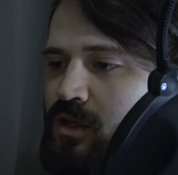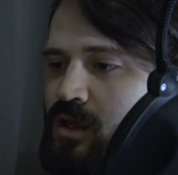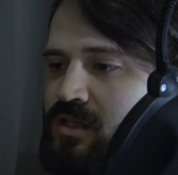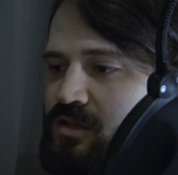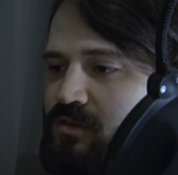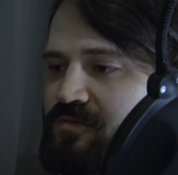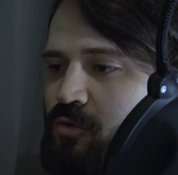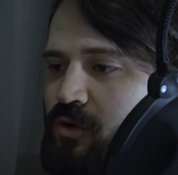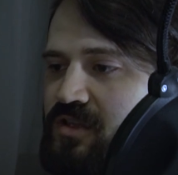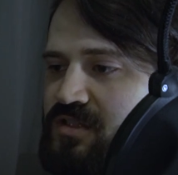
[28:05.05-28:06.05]
until a
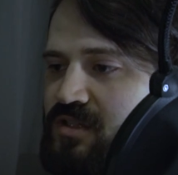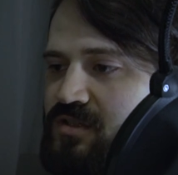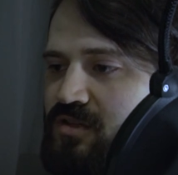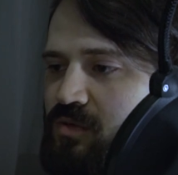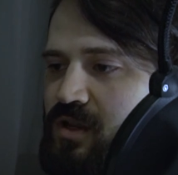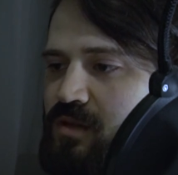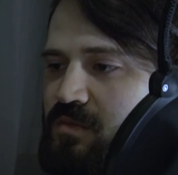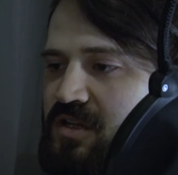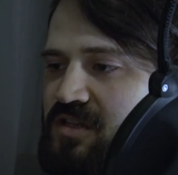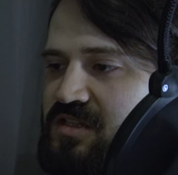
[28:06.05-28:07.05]
voice
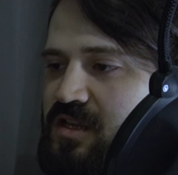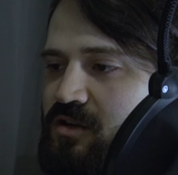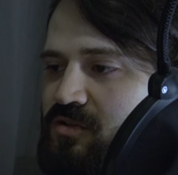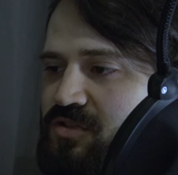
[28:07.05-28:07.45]
screamed in his ears,